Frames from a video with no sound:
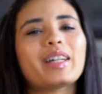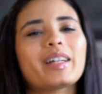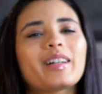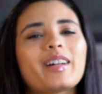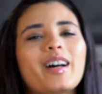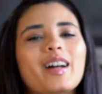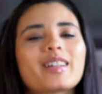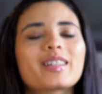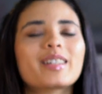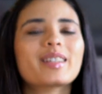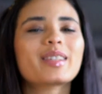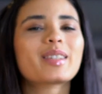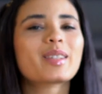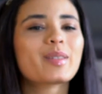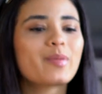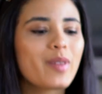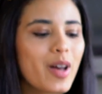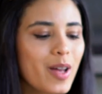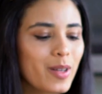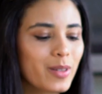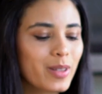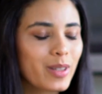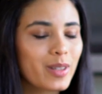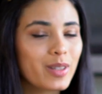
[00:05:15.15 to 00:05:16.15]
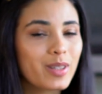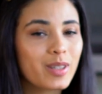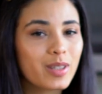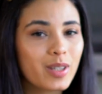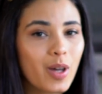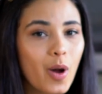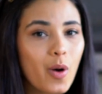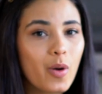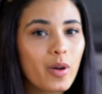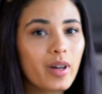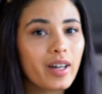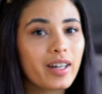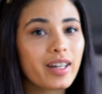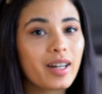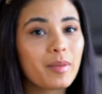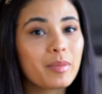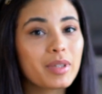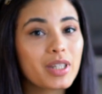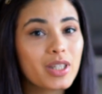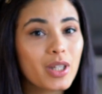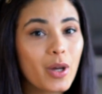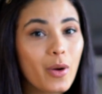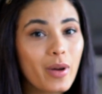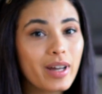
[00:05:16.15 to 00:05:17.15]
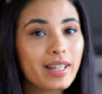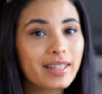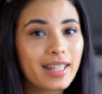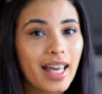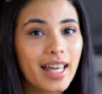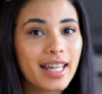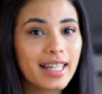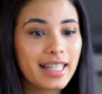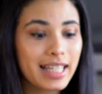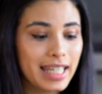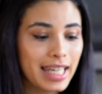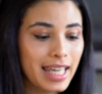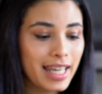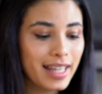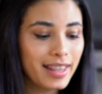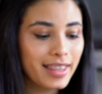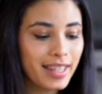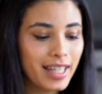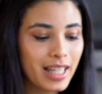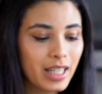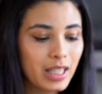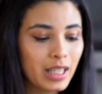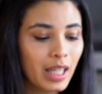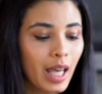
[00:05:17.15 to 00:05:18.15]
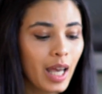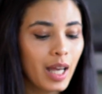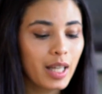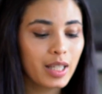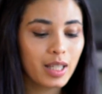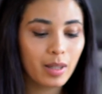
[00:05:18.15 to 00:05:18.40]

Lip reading: my gosh, it smells so good. I'm so excited to eat this.